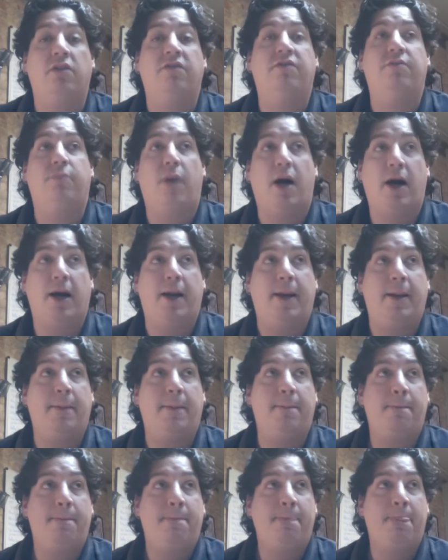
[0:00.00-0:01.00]
my
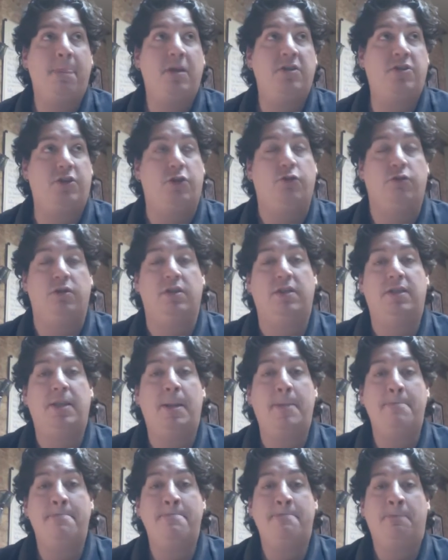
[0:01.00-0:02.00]
students
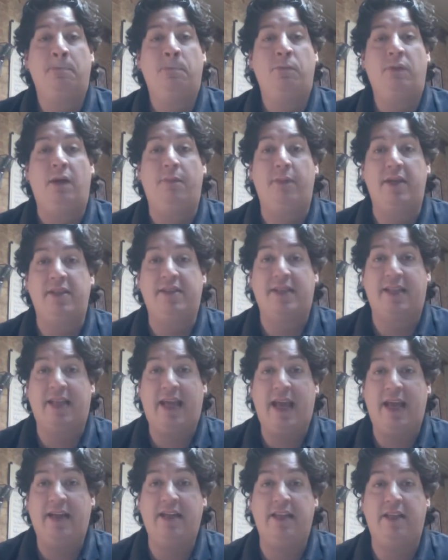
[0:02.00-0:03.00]
and basically
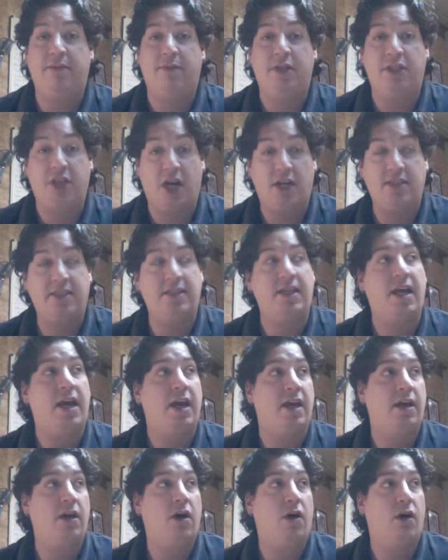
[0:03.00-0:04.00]
handed them a dossier